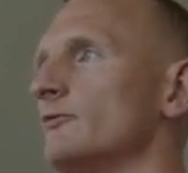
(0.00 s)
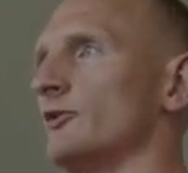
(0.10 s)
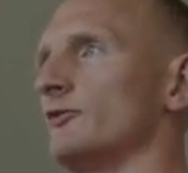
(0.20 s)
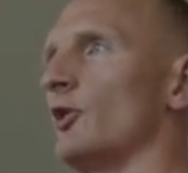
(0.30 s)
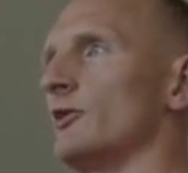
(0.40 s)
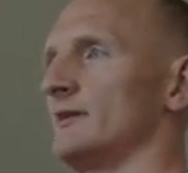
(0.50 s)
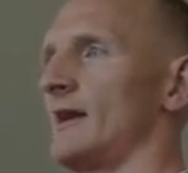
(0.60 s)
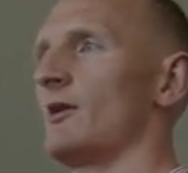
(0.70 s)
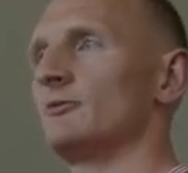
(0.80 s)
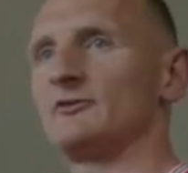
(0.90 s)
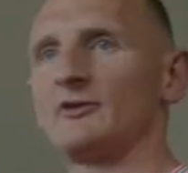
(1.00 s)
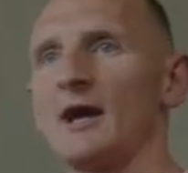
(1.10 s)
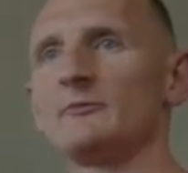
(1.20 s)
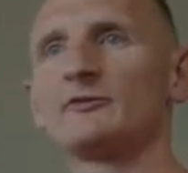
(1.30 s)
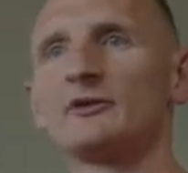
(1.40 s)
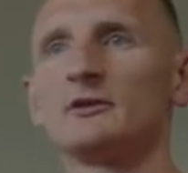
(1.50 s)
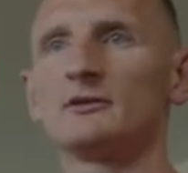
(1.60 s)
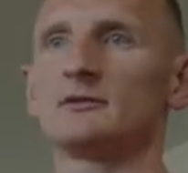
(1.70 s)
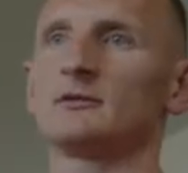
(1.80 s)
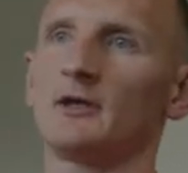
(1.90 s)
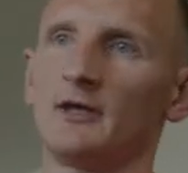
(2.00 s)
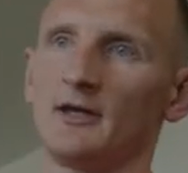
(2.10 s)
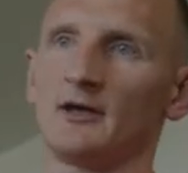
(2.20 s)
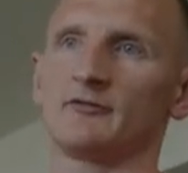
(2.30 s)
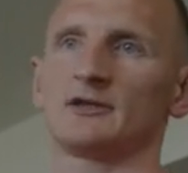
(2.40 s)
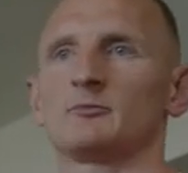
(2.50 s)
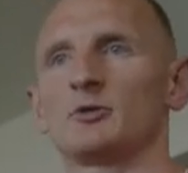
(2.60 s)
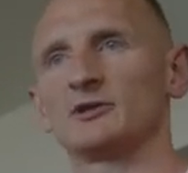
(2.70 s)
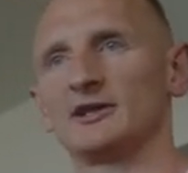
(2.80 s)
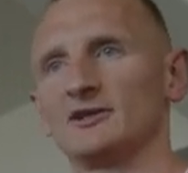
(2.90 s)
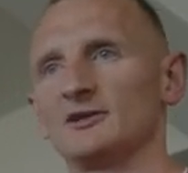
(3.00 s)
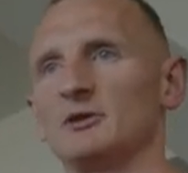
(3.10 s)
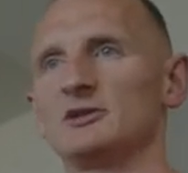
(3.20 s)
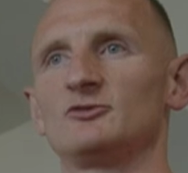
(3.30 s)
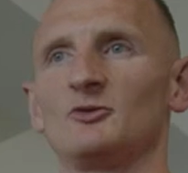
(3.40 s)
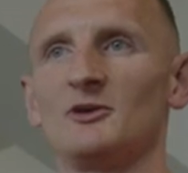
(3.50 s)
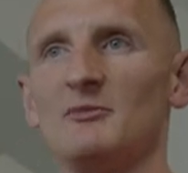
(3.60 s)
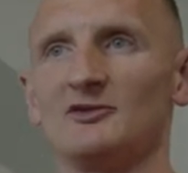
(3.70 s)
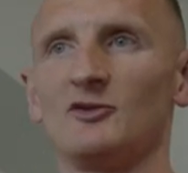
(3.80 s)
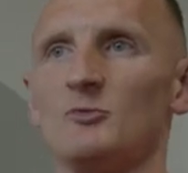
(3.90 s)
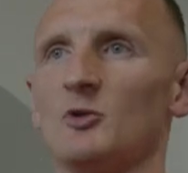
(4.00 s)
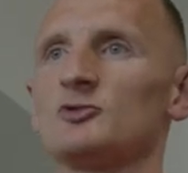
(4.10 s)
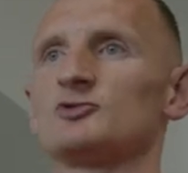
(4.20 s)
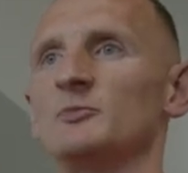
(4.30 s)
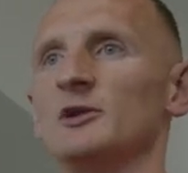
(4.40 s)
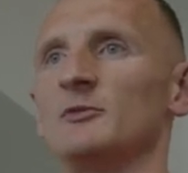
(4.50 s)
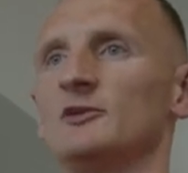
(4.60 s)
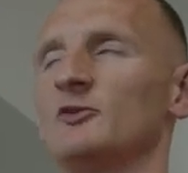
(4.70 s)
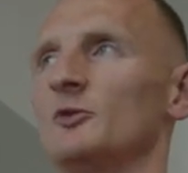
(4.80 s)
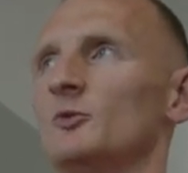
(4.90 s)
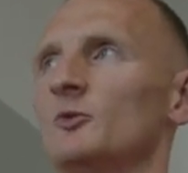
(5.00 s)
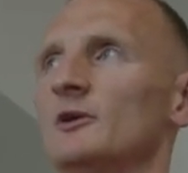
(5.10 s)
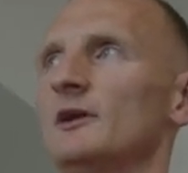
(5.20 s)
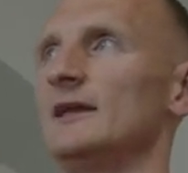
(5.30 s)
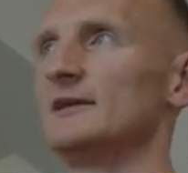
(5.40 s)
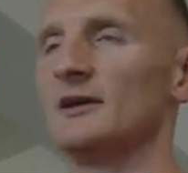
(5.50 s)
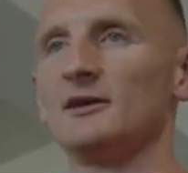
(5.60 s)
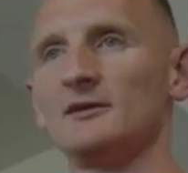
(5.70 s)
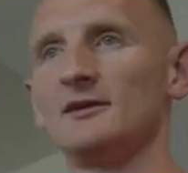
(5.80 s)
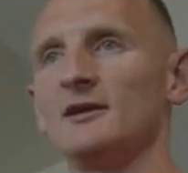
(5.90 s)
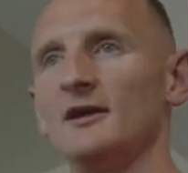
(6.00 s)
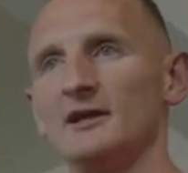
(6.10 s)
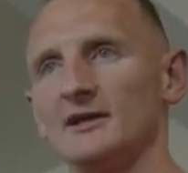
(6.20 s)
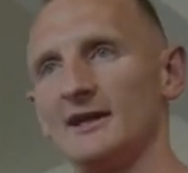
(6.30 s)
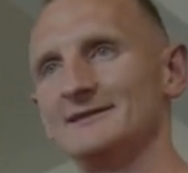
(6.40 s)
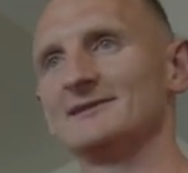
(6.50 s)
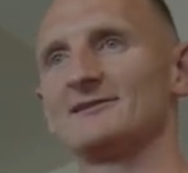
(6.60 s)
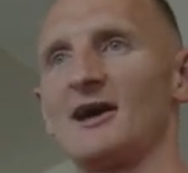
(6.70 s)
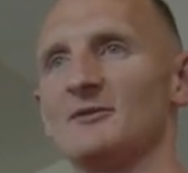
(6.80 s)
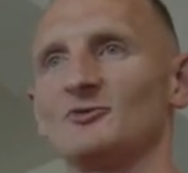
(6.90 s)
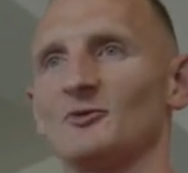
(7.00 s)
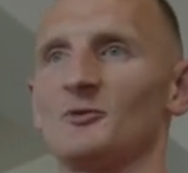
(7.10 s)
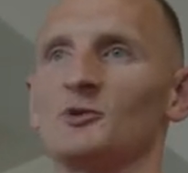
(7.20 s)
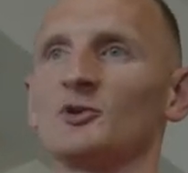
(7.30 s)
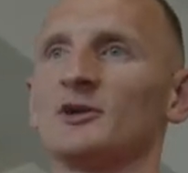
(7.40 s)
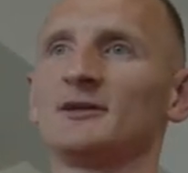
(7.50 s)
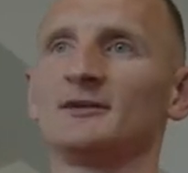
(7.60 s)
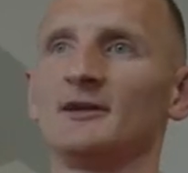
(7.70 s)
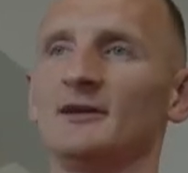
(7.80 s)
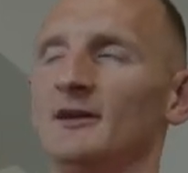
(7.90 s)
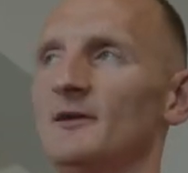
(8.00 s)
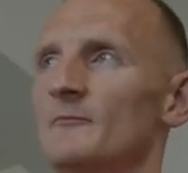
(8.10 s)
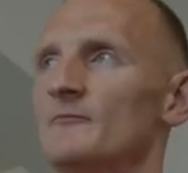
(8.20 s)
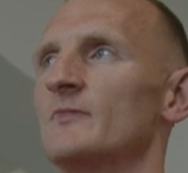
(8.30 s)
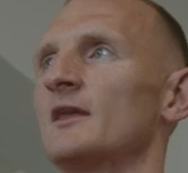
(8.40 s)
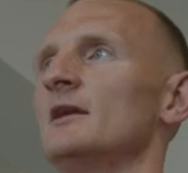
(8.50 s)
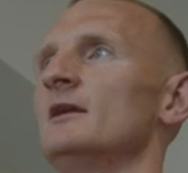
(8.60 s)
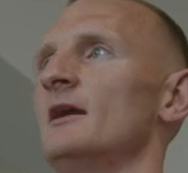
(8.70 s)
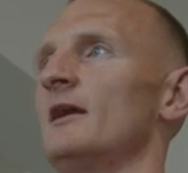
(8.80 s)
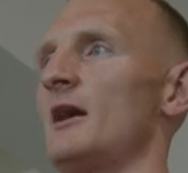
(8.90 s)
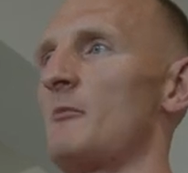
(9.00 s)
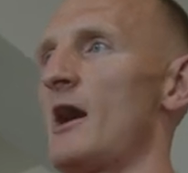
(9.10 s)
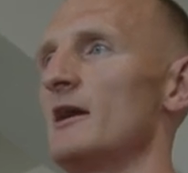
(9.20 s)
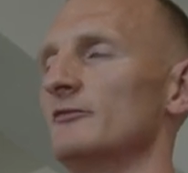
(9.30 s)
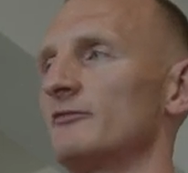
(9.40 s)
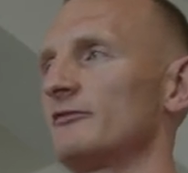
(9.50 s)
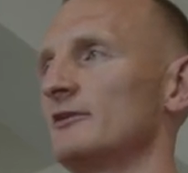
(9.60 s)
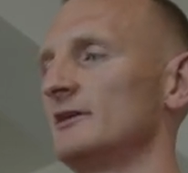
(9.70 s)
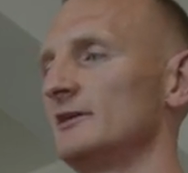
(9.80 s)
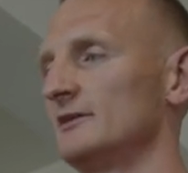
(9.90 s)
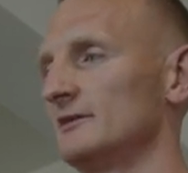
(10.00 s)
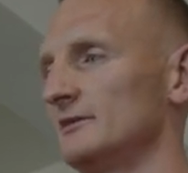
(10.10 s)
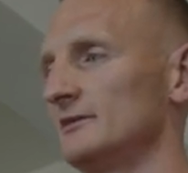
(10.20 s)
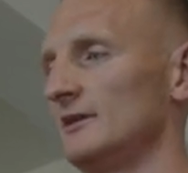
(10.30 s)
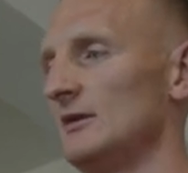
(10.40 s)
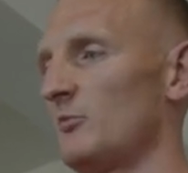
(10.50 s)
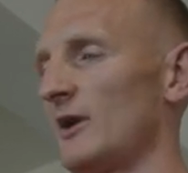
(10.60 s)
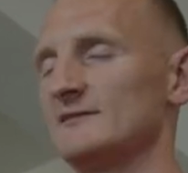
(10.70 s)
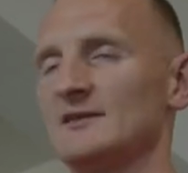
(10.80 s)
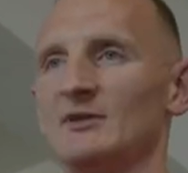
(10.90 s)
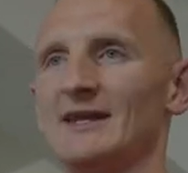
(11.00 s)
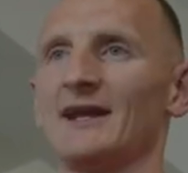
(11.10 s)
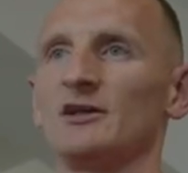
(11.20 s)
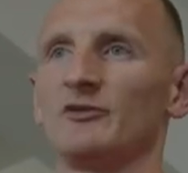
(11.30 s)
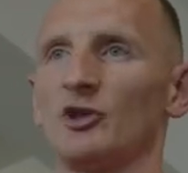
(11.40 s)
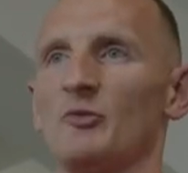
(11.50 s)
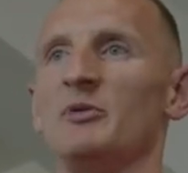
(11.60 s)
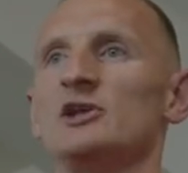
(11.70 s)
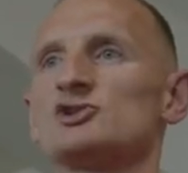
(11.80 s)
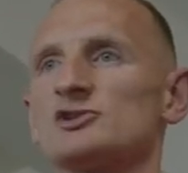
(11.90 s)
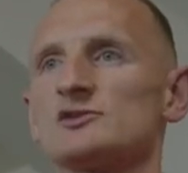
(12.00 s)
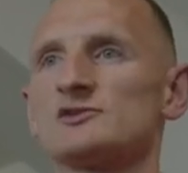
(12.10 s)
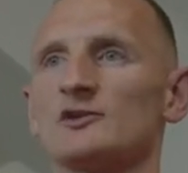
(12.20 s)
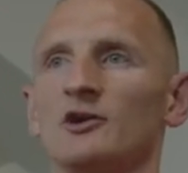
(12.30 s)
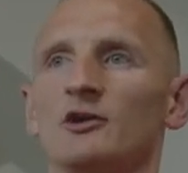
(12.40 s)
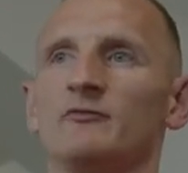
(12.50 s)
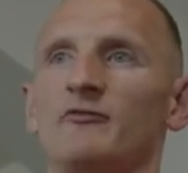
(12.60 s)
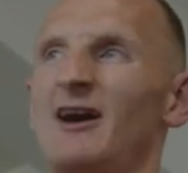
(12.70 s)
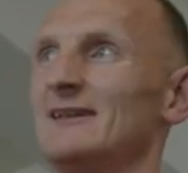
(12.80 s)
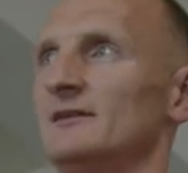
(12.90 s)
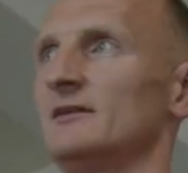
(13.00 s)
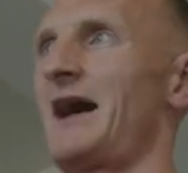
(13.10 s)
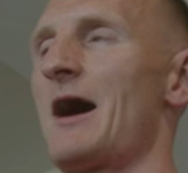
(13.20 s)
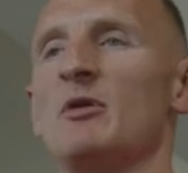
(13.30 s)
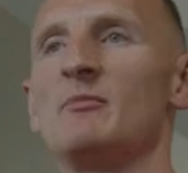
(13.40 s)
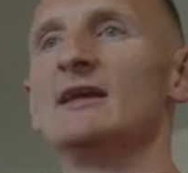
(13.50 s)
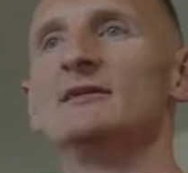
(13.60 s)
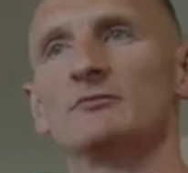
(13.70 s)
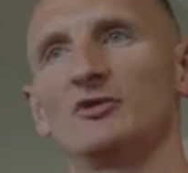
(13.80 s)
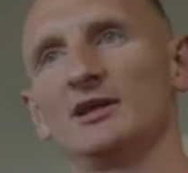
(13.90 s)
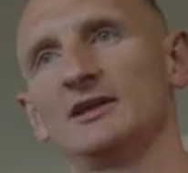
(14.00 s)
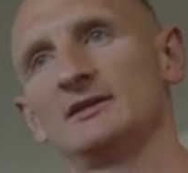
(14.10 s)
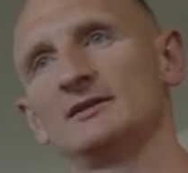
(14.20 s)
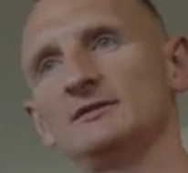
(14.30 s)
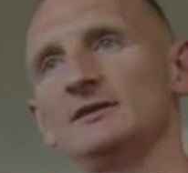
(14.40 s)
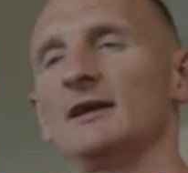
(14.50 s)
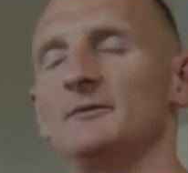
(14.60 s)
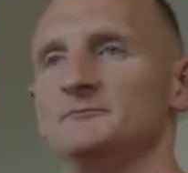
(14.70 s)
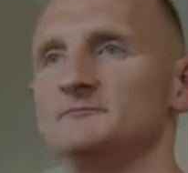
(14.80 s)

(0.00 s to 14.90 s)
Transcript: To tone it down at times. I think I'm probably guilty of being doing a bit too much, being a bit too eager and keen at times when I was younger. And that might have impacted me negatively on the pitch. So finding a happy medium really, yeah.